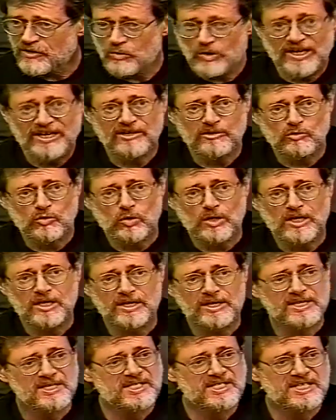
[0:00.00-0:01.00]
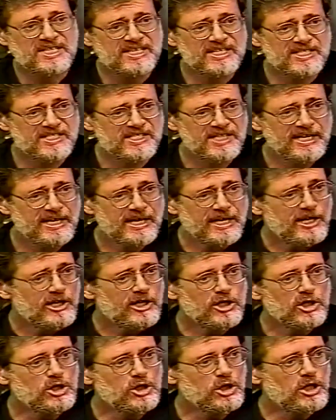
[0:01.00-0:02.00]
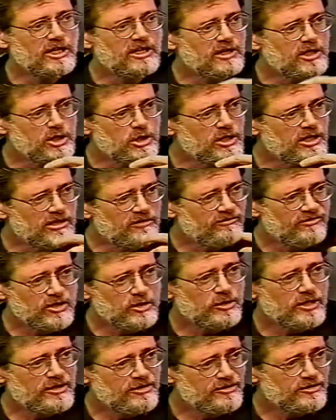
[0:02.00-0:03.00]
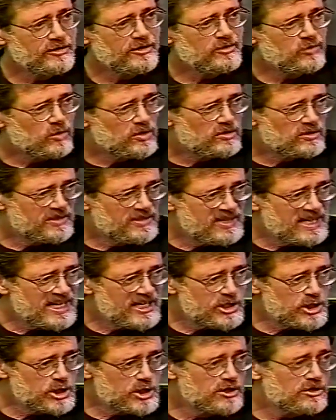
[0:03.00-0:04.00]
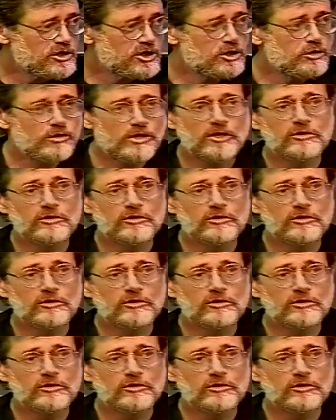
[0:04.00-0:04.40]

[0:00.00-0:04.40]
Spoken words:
the way it works is if you're a third world nation, you